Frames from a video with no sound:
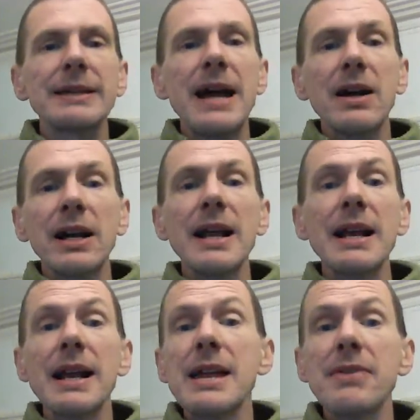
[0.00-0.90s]
Now,
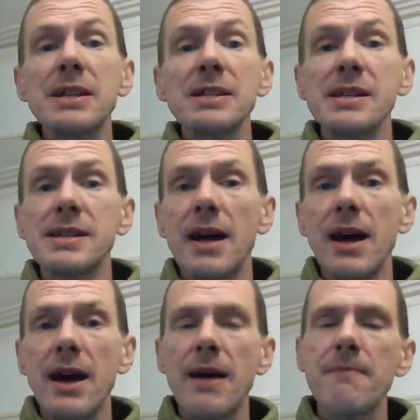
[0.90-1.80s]
clearly, this is
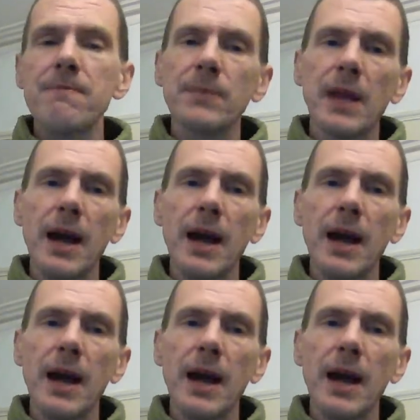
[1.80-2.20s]
um,